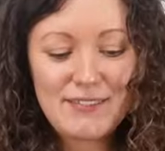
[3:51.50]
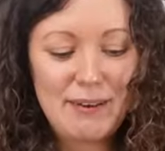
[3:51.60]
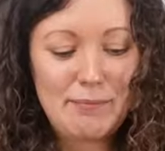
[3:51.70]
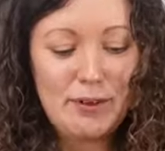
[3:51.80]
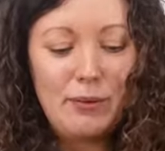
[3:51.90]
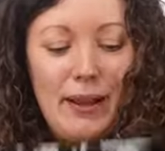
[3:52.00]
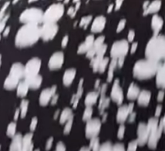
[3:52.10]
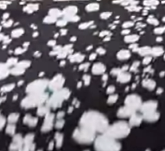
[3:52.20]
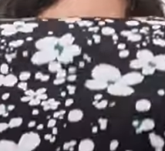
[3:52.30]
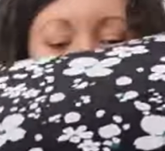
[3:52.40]
fabric we
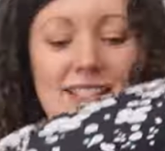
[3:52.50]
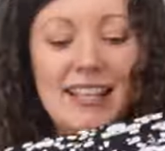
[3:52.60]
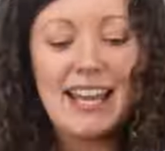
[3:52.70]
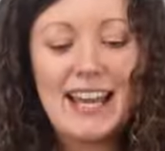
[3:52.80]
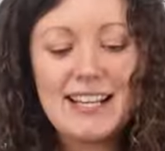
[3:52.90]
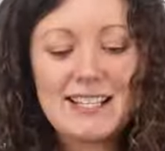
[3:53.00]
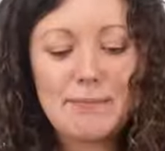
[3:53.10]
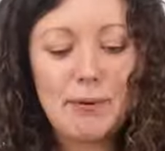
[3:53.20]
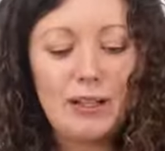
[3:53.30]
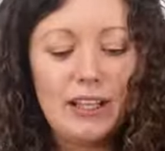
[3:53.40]
have, this again is a
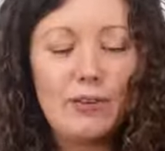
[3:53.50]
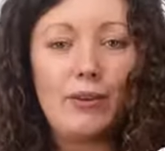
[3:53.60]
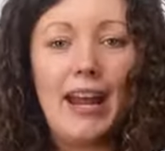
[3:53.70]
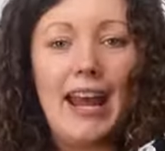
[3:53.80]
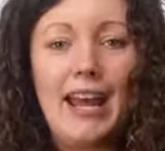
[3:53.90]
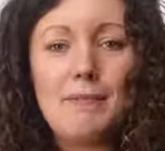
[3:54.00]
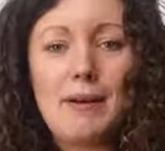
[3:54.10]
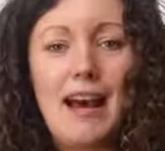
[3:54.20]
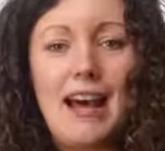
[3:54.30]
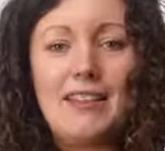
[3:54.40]
poly crepe,
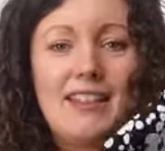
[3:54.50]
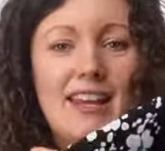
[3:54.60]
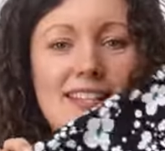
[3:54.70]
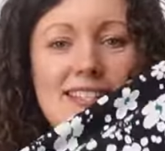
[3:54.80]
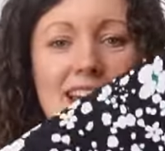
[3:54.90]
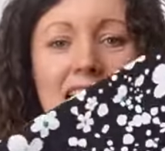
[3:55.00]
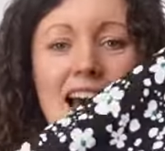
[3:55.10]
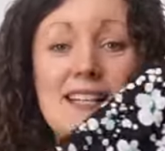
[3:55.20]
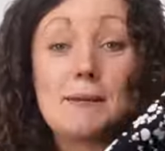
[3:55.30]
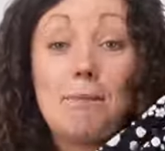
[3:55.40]
and this
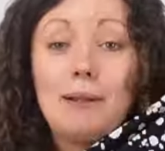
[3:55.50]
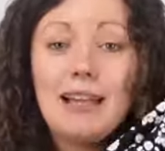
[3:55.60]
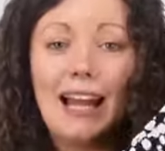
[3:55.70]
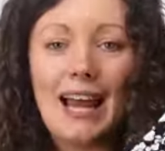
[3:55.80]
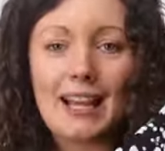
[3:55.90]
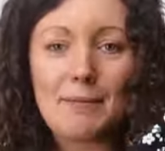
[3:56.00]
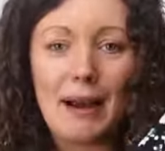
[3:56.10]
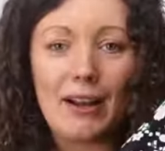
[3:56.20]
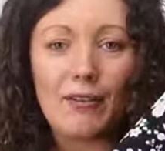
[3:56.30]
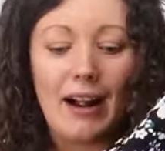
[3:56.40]
has a black
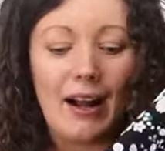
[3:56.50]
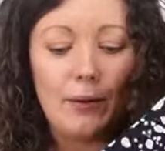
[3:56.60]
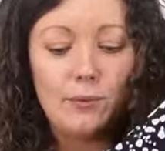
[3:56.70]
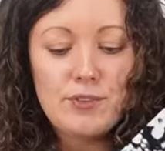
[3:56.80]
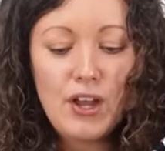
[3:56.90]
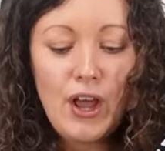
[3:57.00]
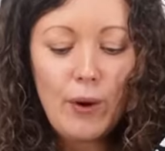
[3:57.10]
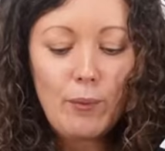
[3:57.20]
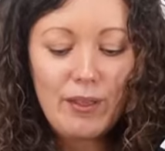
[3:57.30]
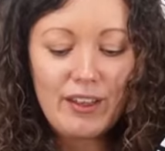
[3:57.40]
background
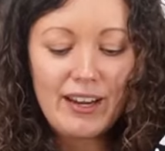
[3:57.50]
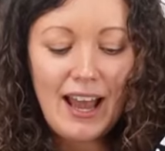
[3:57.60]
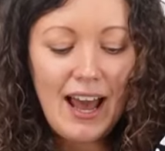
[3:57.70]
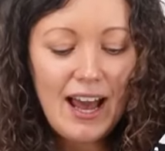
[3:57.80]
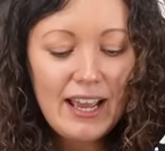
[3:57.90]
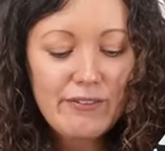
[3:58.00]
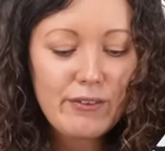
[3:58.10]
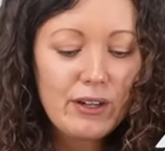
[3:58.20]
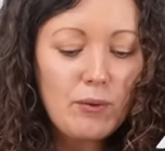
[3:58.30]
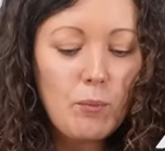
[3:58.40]
with an
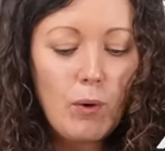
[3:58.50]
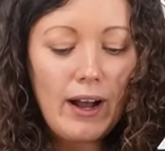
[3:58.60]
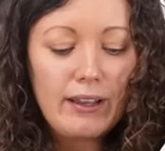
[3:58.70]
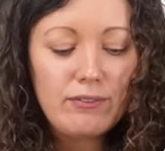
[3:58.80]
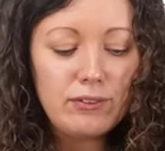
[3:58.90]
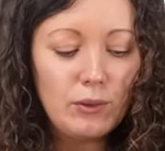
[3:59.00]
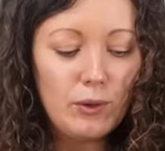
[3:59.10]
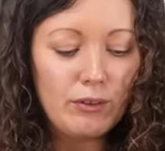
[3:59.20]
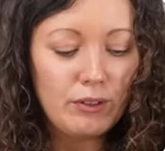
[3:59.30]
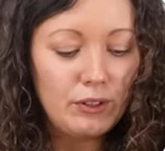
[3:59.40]
ivory and white
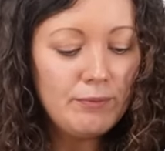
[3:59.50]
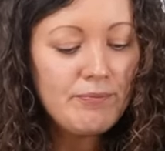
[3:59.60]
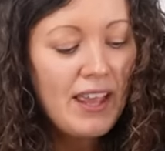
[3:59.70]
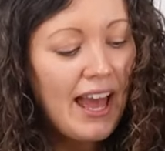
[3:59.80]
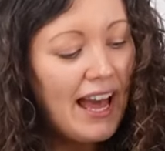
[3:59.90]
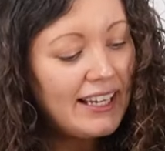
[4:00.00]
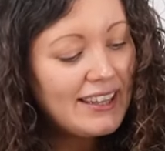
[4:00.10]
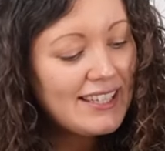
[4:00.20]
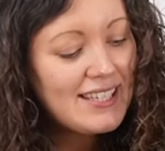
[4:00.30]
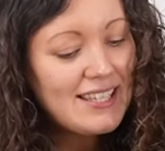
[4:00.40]
floral, and in
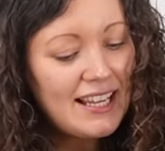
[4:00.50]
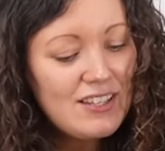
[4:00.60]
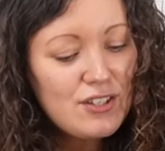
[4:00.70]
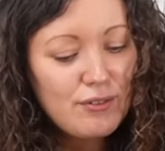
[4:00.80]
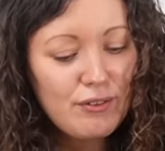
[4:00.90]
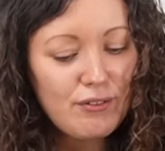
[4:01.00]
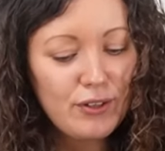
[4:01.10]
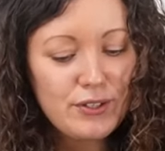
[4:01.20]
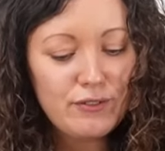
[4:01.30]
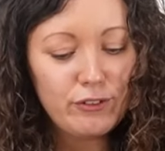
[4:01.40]
the centre of
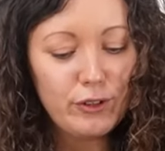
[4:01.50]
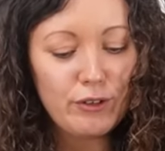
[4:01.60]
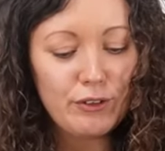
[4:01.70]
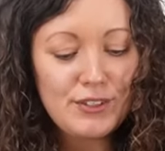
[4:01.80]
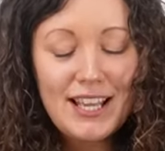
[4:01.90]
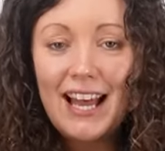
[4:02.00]
those florals it